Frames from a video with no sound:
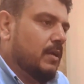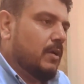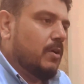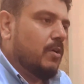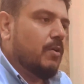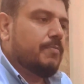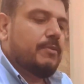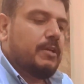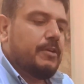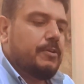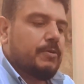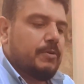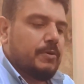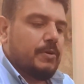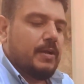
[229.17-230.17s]
Hopefully
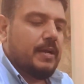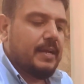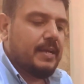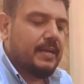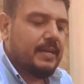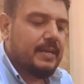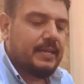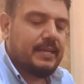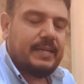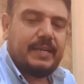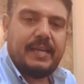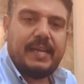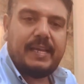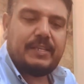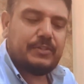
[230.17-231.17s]
you
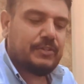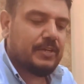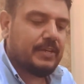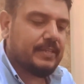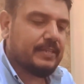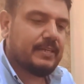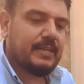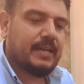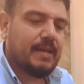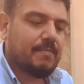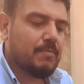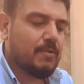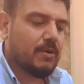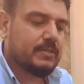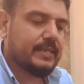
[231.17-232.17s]
enjoy the
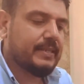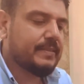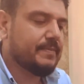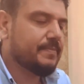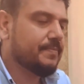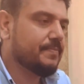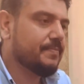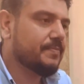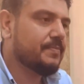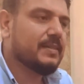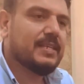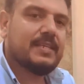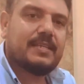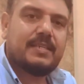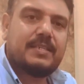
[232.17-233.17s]
unboxing.
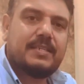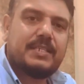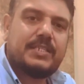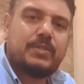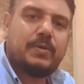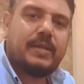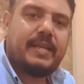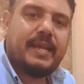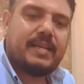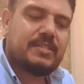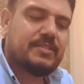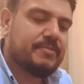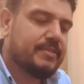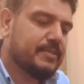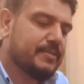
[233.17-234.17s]
See you in next
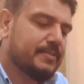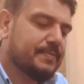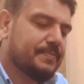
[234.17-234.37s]
video.